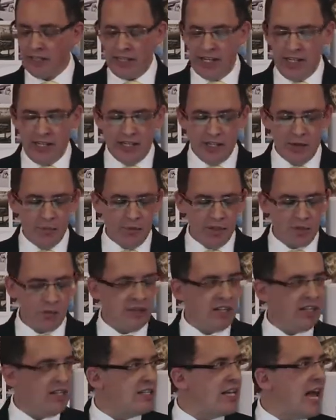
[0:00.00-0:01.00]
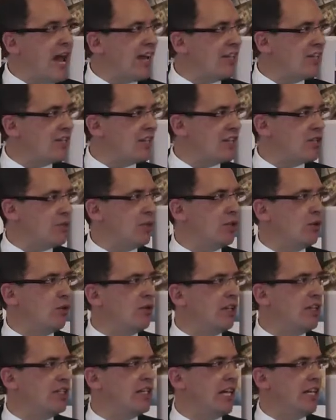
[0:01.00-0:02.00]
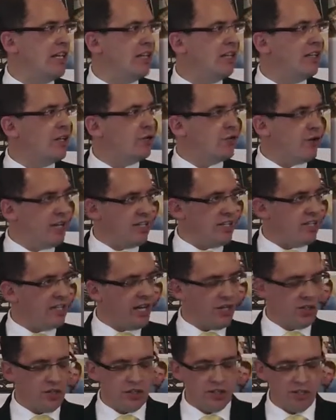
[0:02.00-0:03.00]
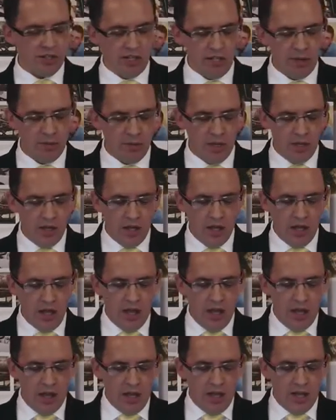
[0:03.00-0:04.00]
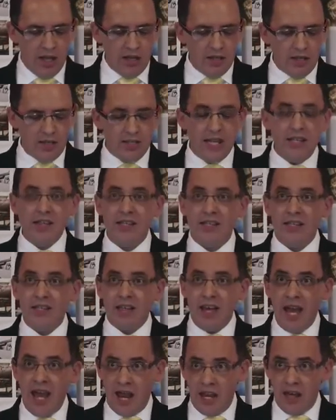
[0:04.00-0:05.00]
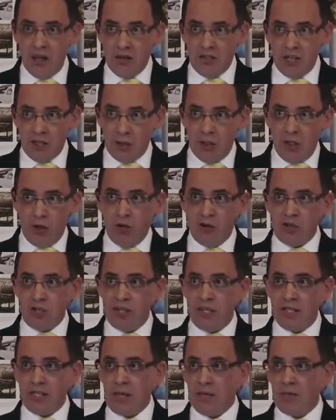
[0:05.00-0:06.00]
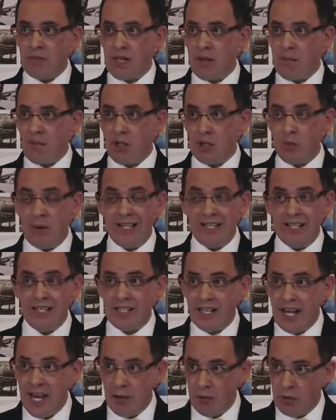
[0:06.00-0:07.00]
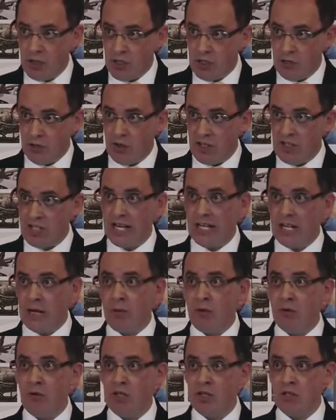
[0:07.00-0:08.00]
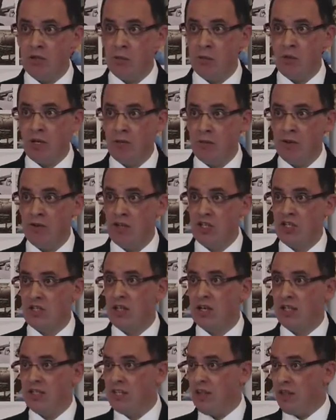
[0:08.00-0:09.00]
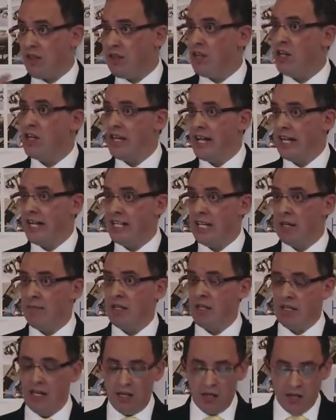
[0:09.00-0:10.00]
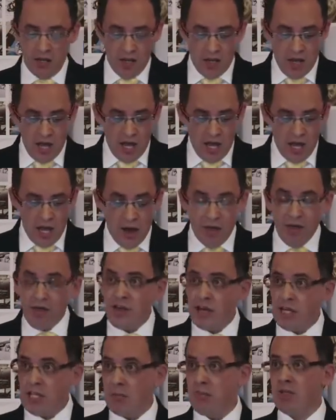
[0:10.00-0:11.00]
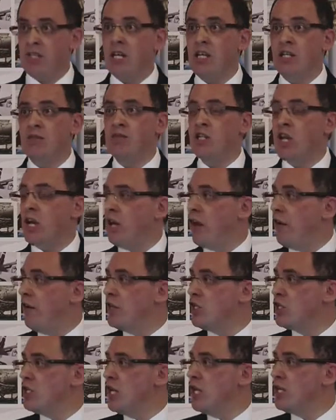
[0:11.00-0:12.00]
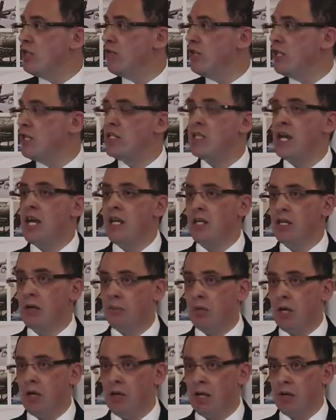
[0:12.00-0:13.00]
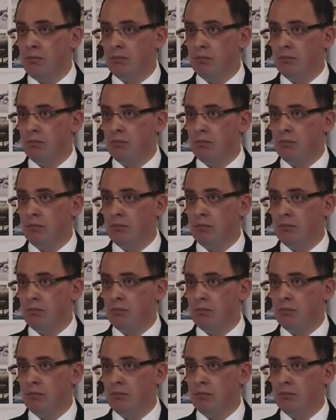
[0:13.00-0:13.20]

encompassed within TAS, as we call it, a technical accreditation scheme. Since then, since we launched it in September 2010, which is the first academic, we just started our third academic year, 30% of JLR engineers have undertaken a programme.